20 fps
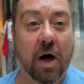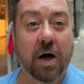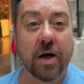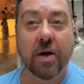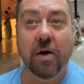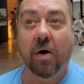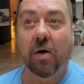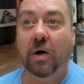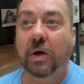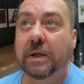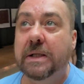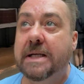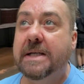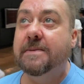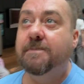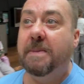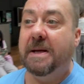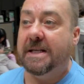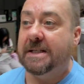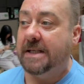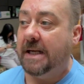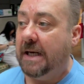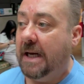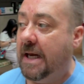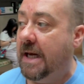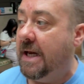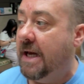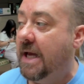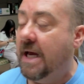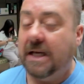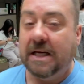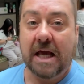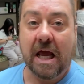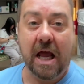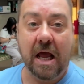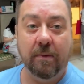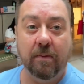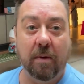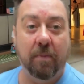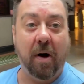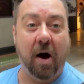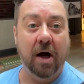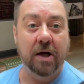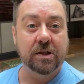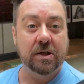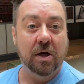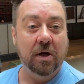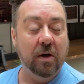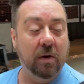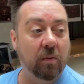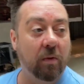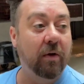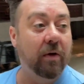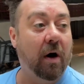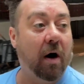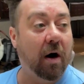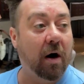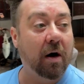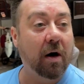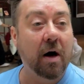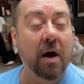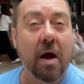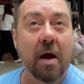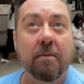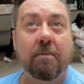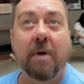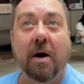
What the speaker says: how all this basically came about with our